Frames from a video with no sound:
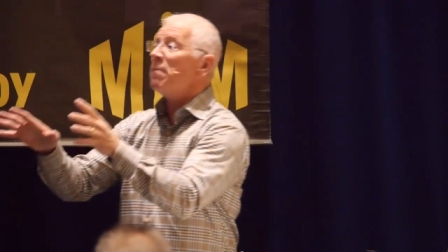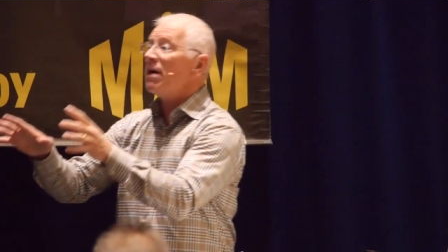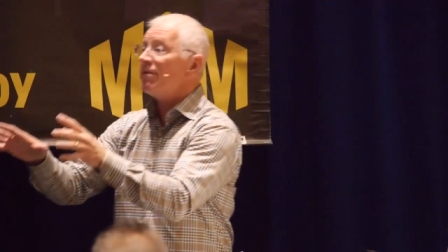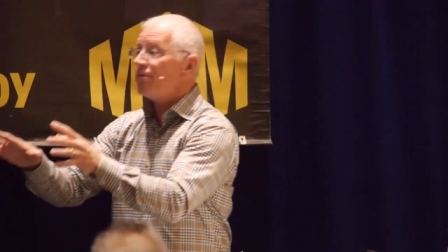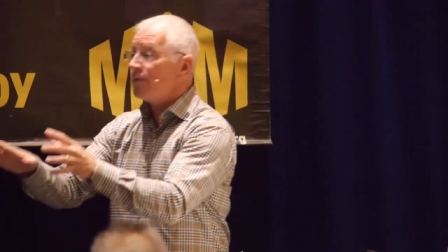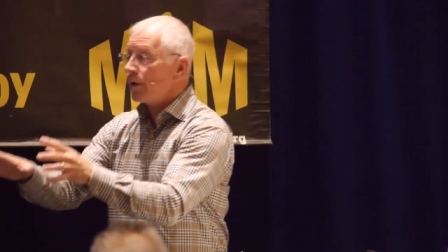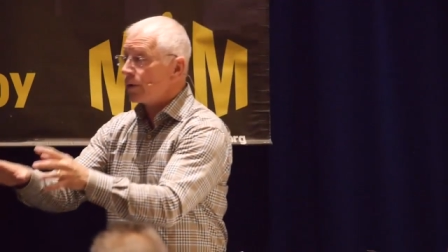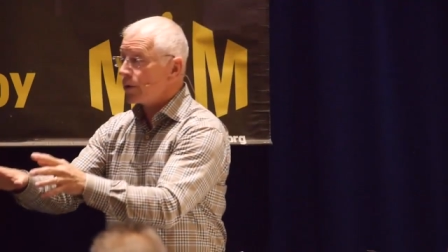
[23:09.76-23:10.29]

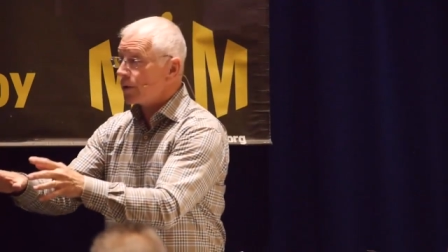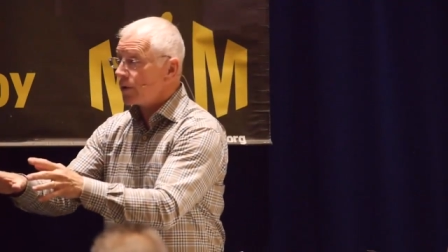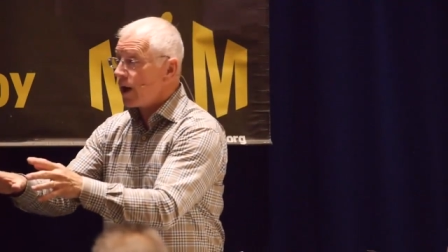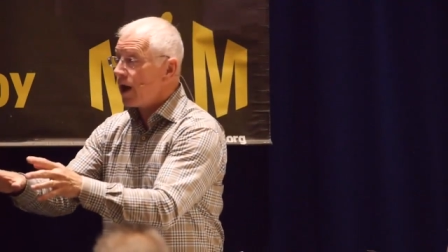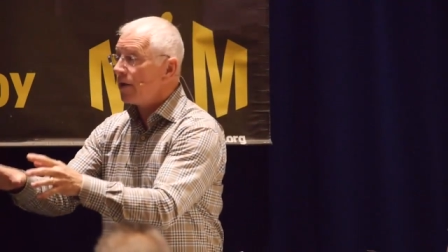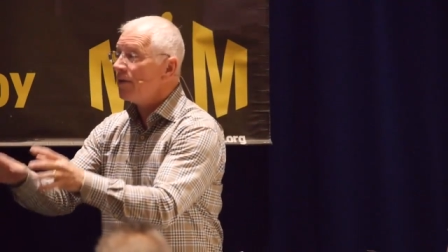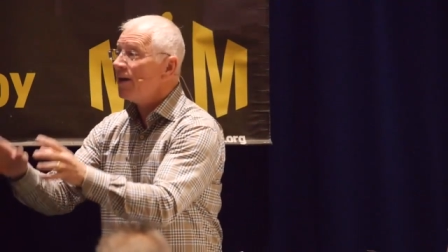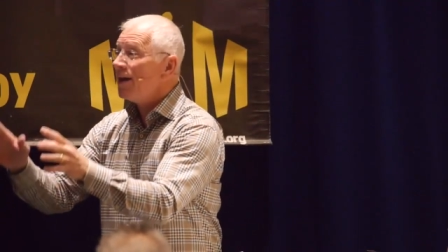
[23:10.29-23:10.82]
men focus
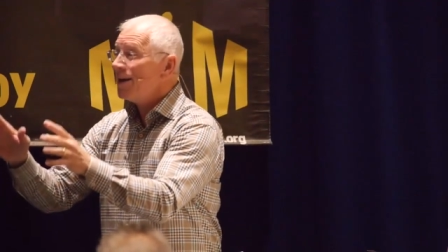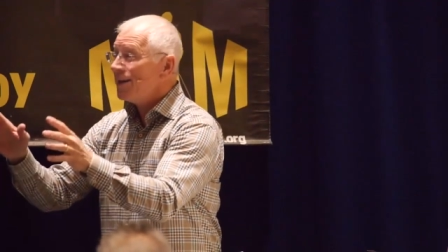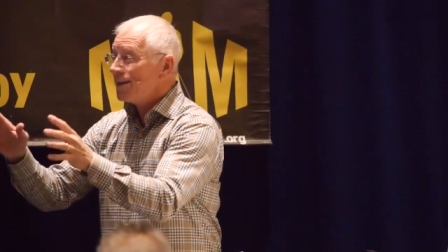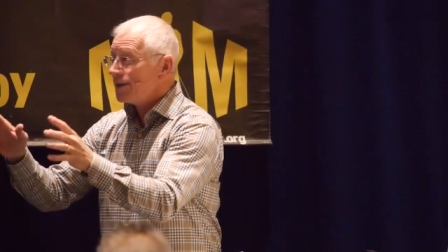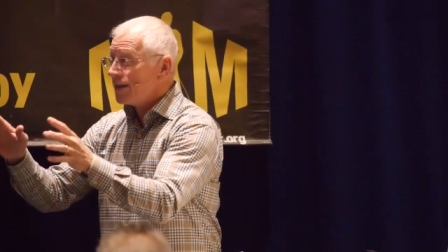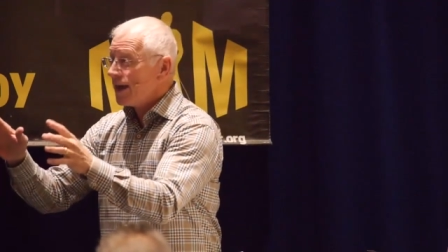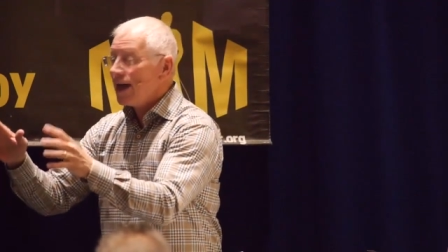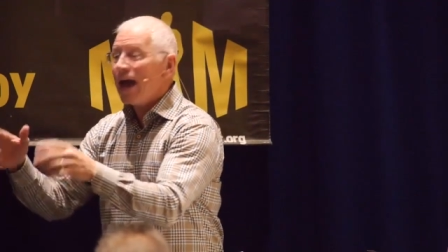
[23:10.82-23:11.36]
on,
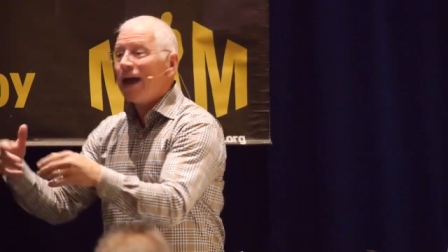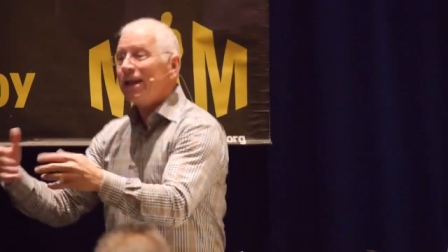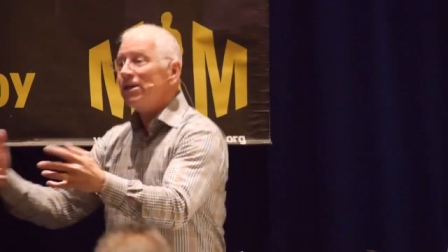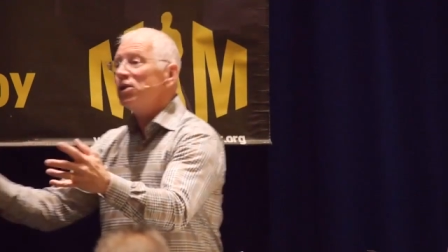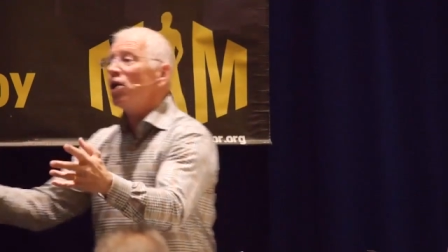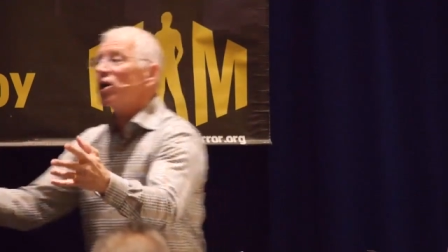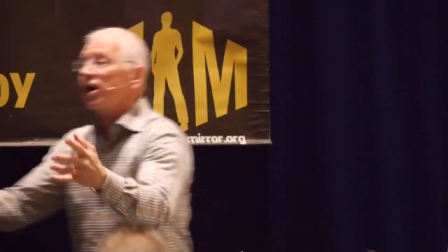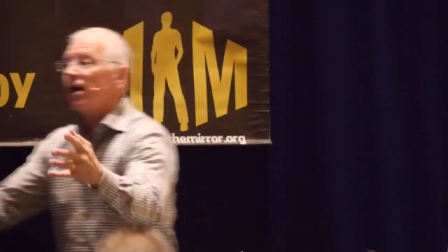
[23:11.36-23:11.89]
hey,
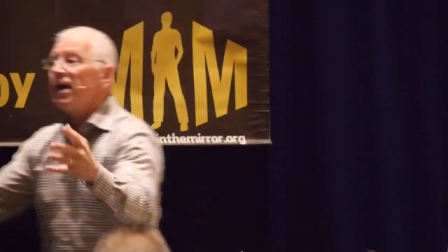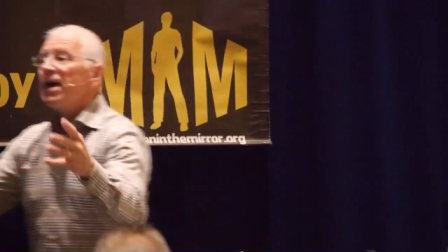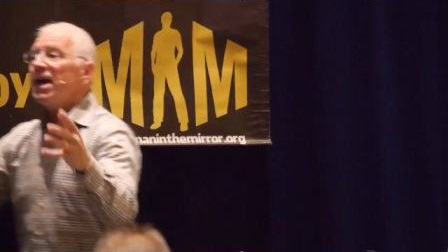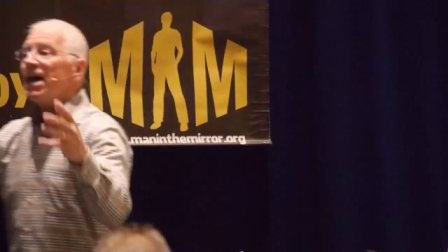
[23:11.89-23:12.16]
look,